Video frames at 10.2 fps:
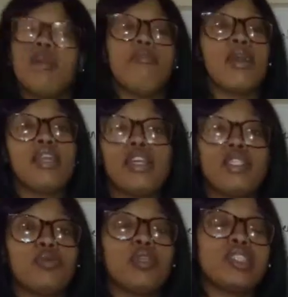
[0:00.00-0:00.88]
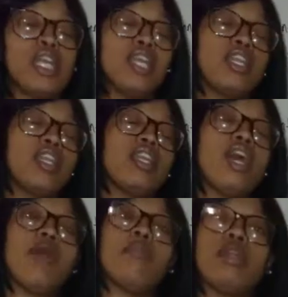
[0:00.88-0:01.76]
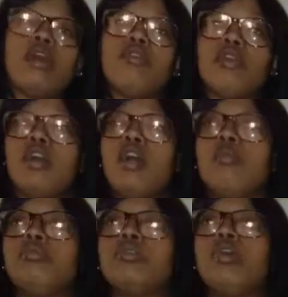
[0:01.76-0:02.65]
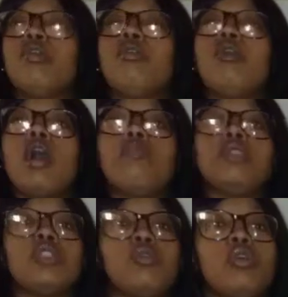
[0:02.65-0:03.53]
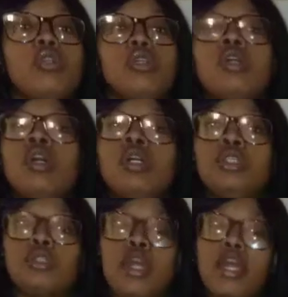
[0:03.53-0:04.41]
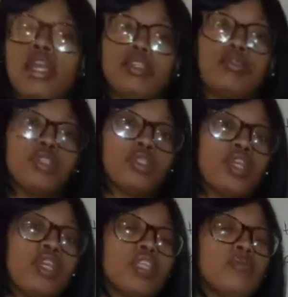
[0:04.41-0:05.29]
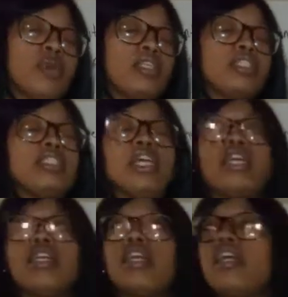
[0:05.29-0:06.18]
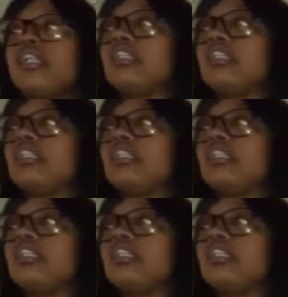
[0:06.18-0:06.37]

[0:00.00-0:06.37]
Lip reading: My kids were taking a nap, but now they're up, so I'm just going to try and get through this training as best as I can.